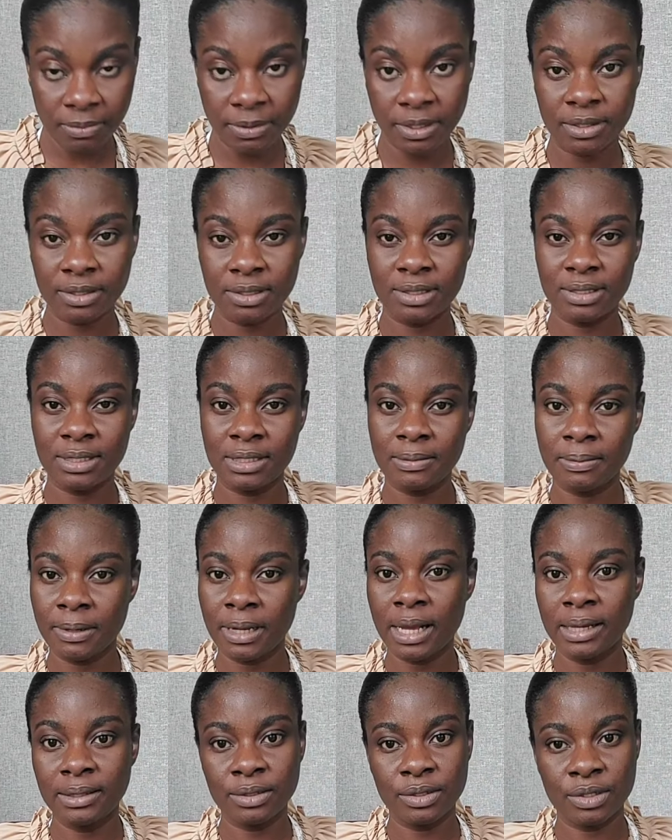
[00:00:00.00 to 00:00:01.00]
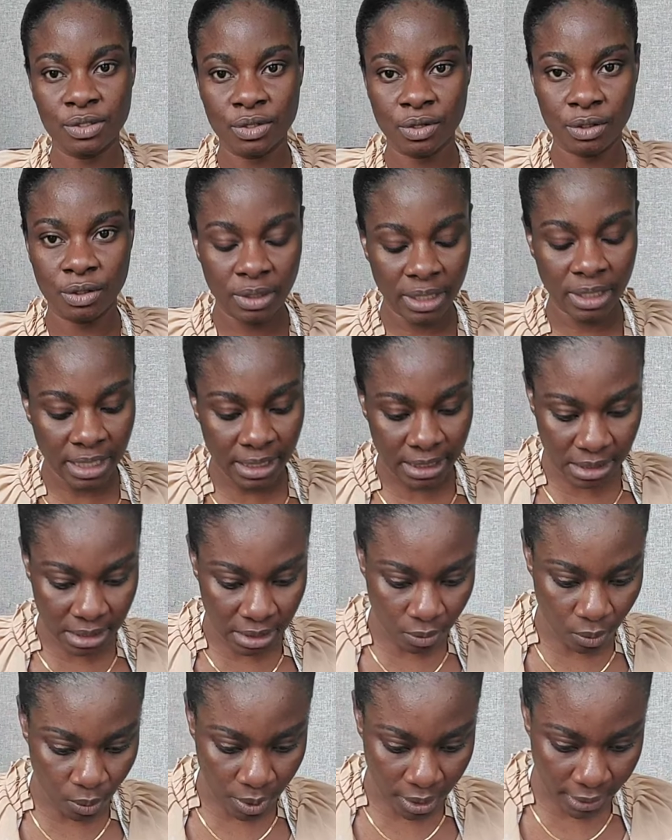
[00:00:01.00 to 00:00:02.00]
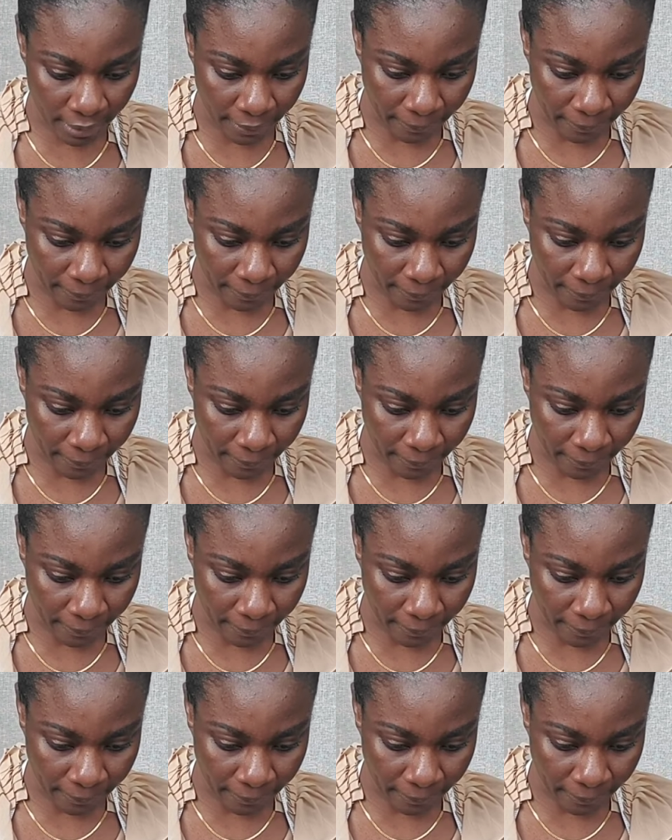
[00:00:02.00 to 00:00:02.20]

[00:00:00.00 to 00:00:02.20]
because the zipper handle is going to get in the way.